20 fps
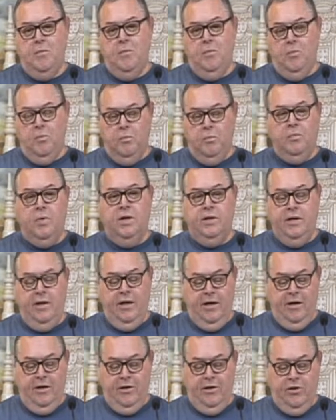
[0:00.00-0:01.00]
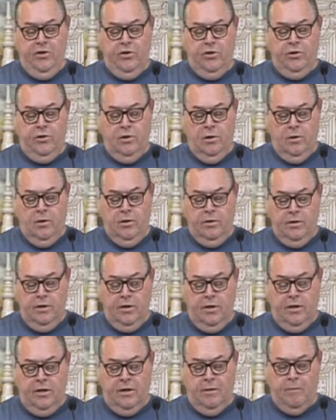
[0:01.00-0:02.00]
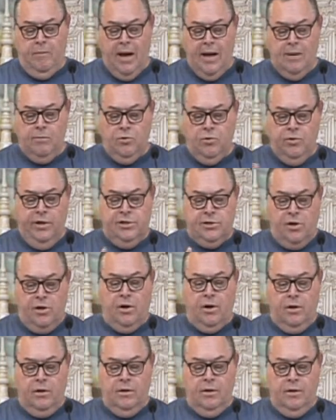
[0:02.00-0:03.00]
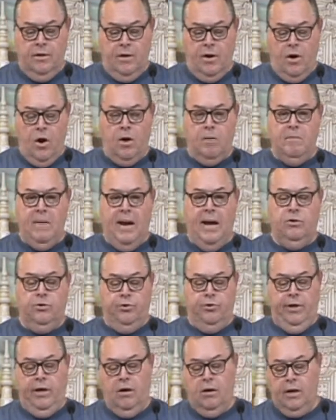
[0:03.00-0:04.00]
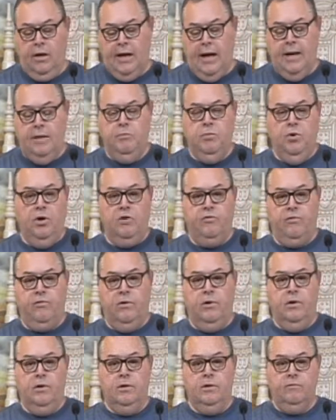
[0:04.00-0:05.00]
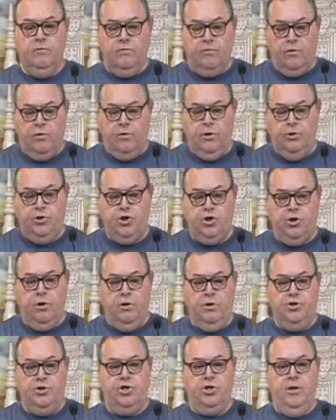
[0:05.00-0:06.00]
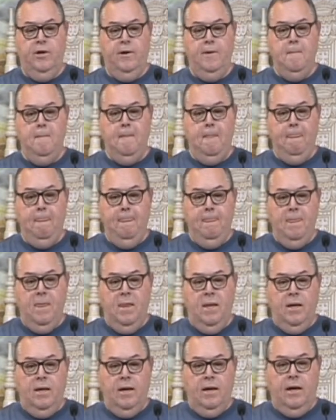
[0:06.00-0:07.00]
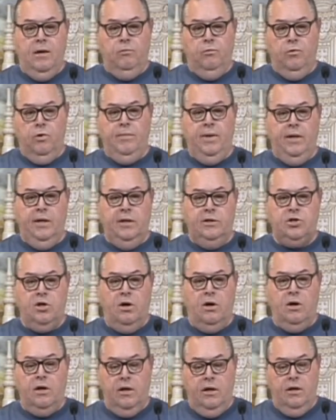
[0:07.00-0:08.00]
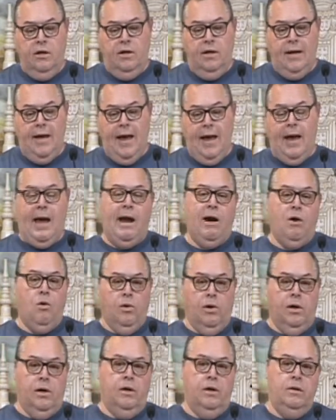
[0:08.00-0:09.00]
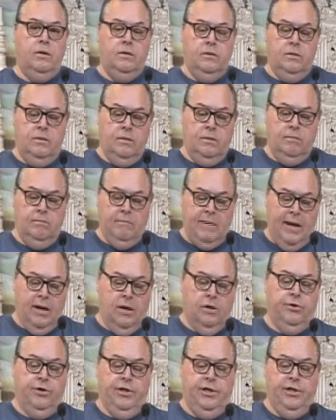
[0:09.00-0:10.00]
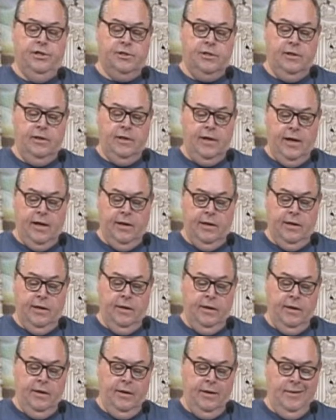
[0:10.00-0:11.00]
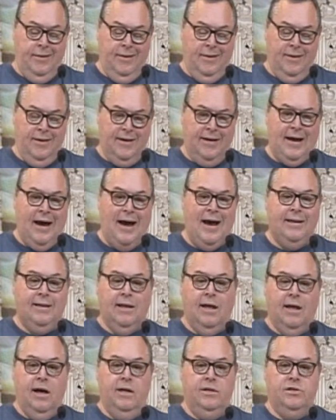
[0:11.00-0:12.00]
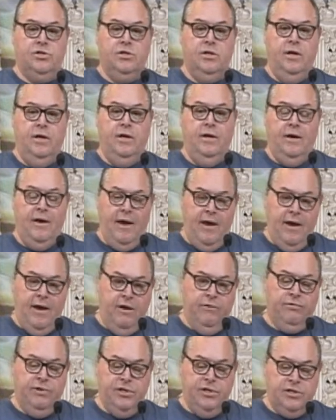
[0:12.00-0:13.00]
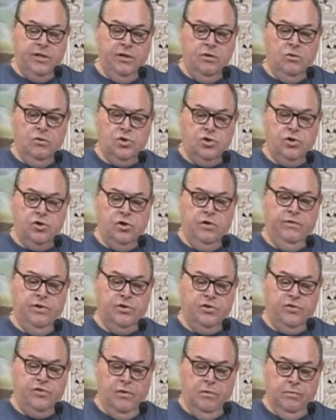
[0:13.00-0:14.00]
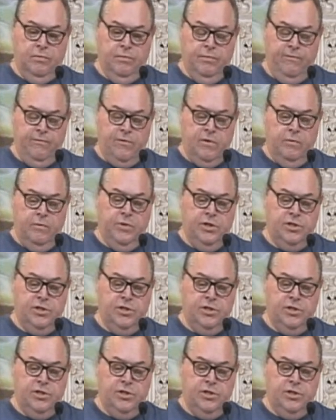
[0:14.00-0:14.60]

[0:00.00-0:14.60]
But the Bible is our boundary, our guidebook for the church. And we're being taught our boundaries and guidelines every single service from this